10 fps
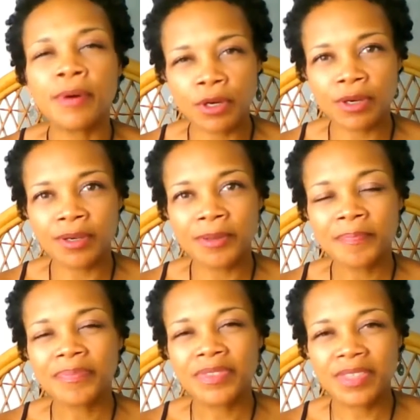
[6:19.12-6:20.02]
this, you
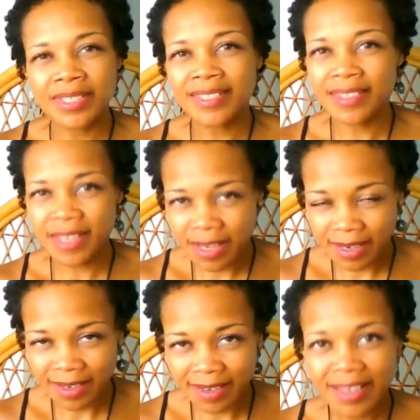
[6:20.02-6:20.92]
know, this thing
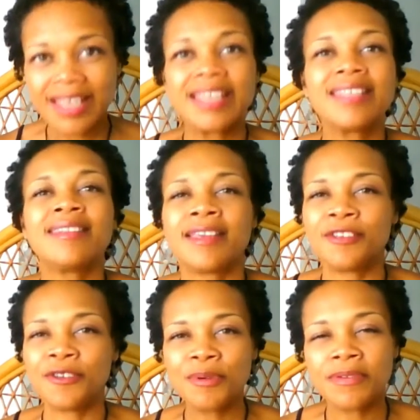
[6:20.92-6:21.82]
about being CEO,
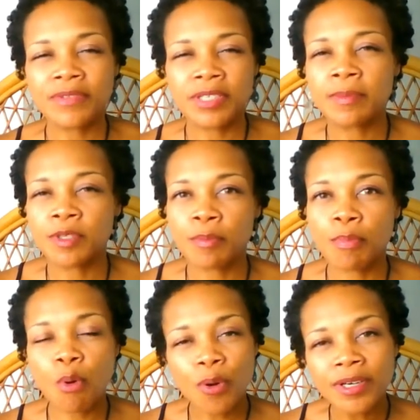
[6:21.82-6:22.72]
it has already
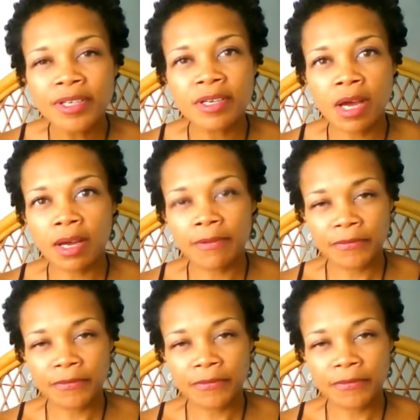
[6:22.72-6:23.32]
expanded me.